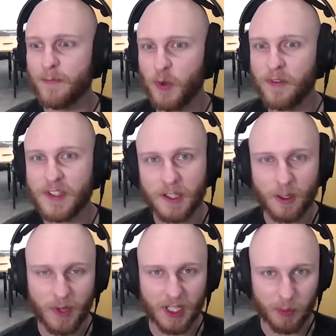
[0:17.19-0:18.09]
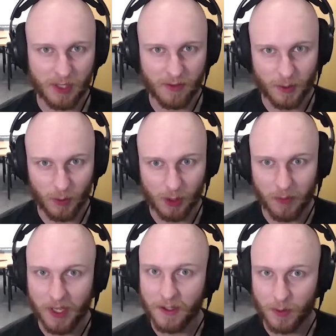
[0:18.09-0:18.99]
we've decided to make a bit of a switch and
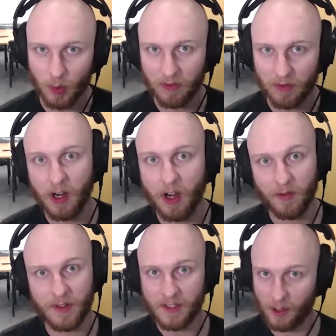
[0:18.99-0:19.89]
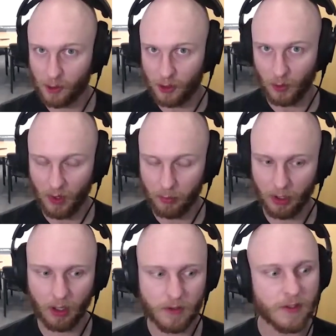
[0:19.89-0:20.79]
make this more of a conversational webinar.